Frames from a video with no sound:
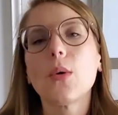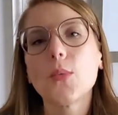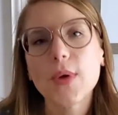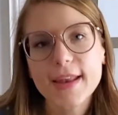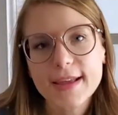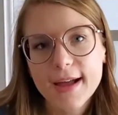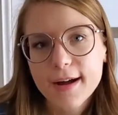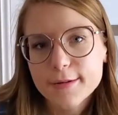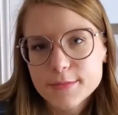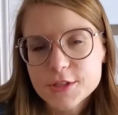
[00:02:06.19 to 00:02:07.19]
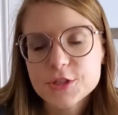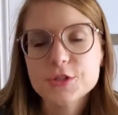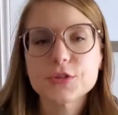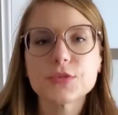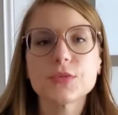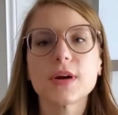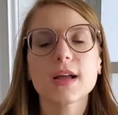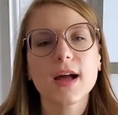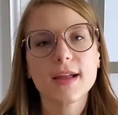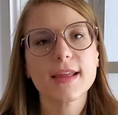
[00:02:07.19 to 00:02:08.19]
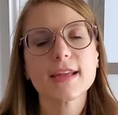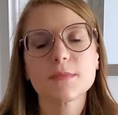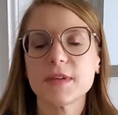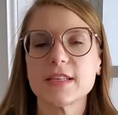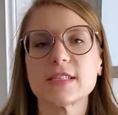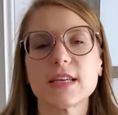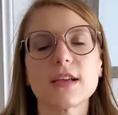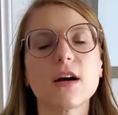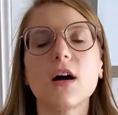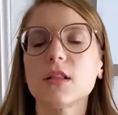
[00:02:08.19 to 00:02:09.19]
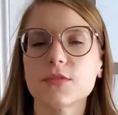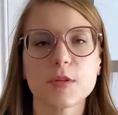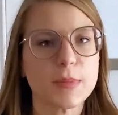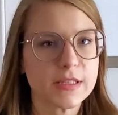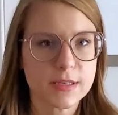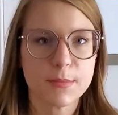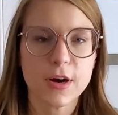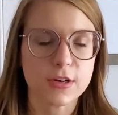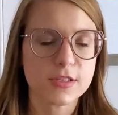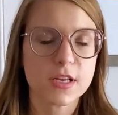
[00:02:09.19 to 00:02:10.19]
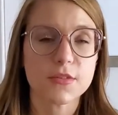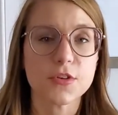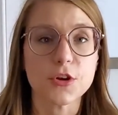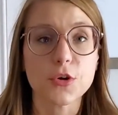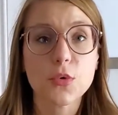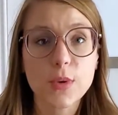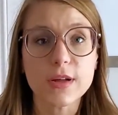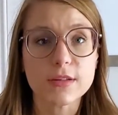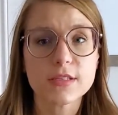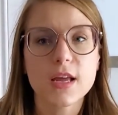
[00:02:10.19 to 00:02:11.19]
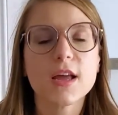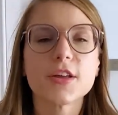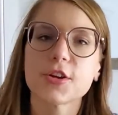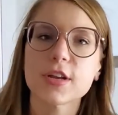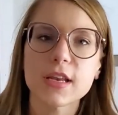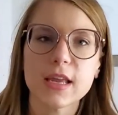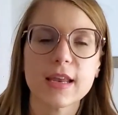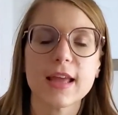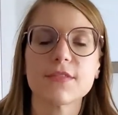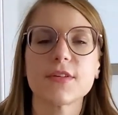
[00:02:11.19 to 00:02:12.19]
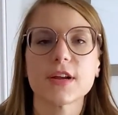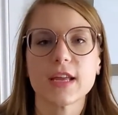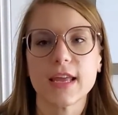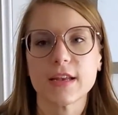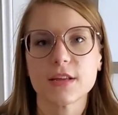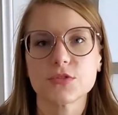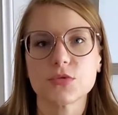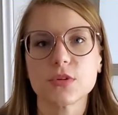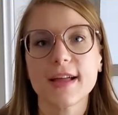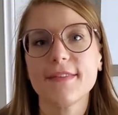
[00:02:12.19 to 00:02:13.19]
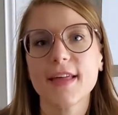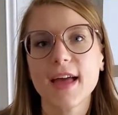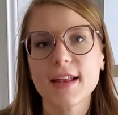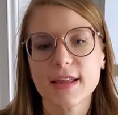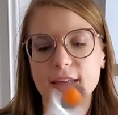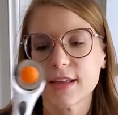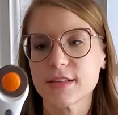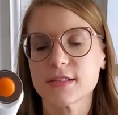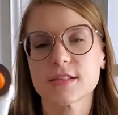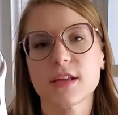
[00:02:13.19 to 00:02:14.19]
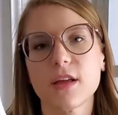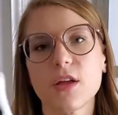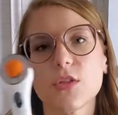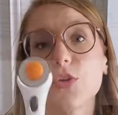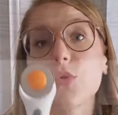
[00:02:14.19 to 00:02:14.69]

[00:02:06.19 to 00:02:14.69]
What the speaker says: When it comes to cutting and piecing all of the bits and parts of your quilt, you're going to need a very handy tool, and that is the